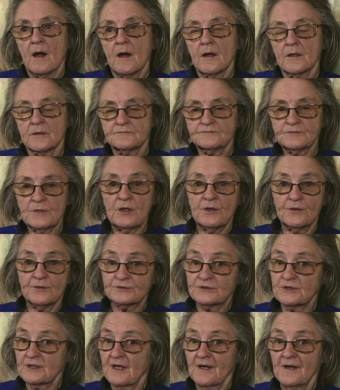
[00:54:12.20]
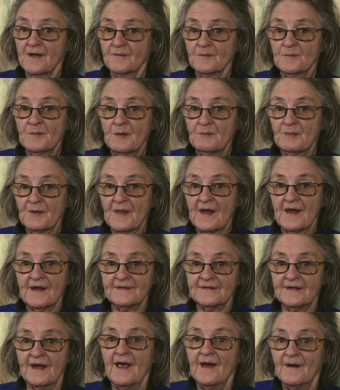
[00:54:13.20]
I honestly can't remember
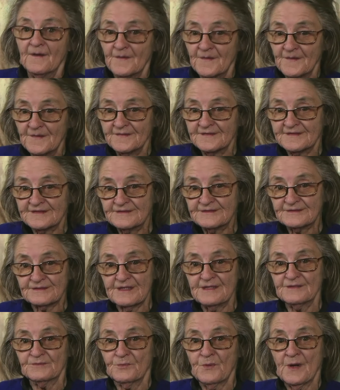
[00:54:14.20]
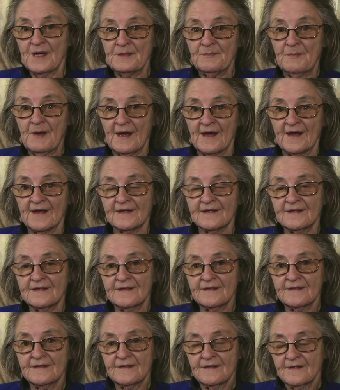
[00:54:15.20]
that now, because it's way back.
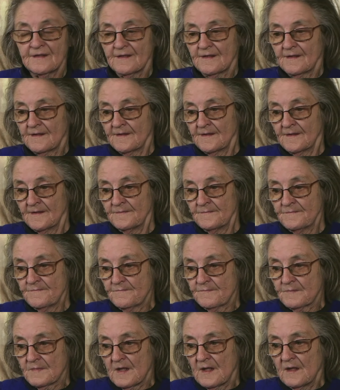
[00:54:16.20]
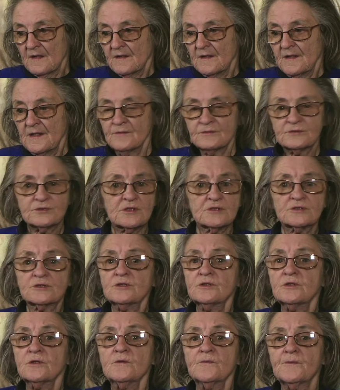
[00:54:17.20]
It was just a
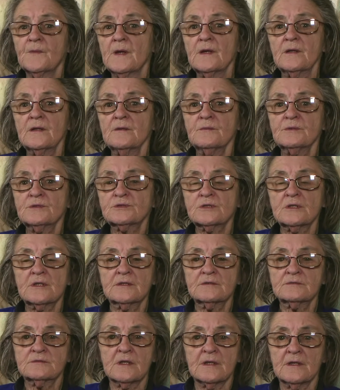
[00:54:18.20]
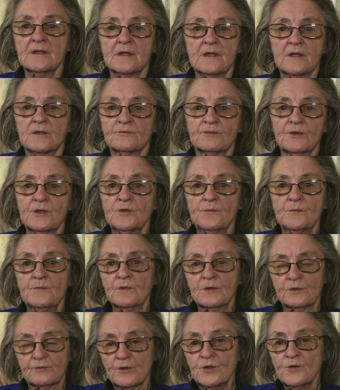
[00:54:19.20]
UFO. It was
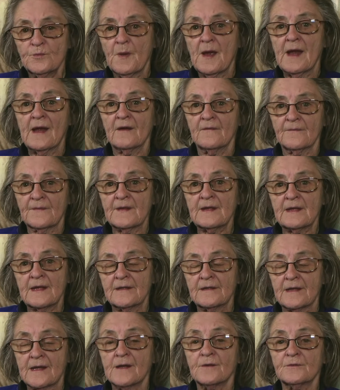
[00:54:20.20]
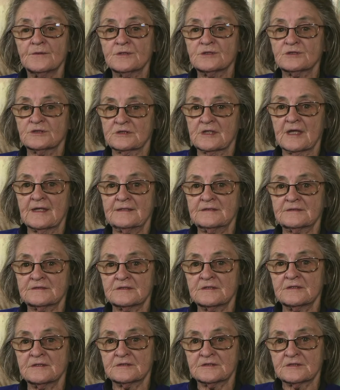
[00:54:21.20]
a group out in the States
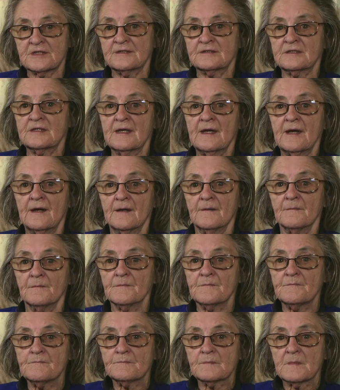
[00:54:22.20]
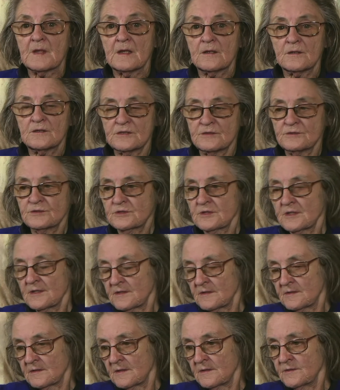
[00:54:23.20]
that had set it up, because it was
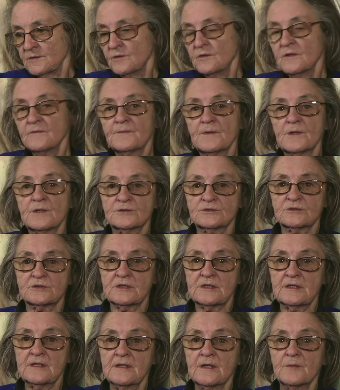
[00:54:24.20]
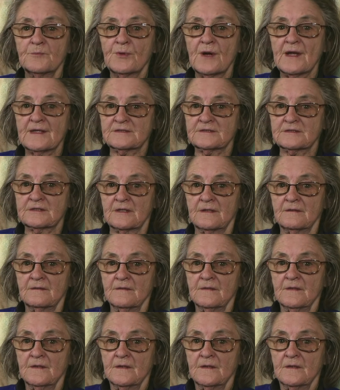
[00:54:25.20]
at the university in Nebraska
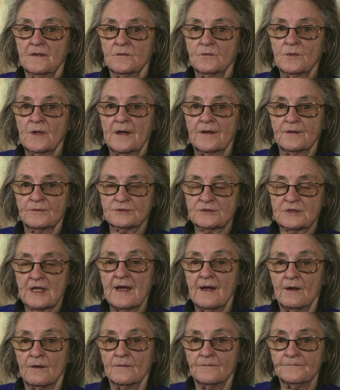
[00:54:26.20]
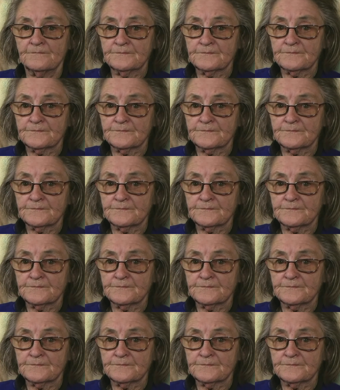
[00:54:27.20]
where it was held.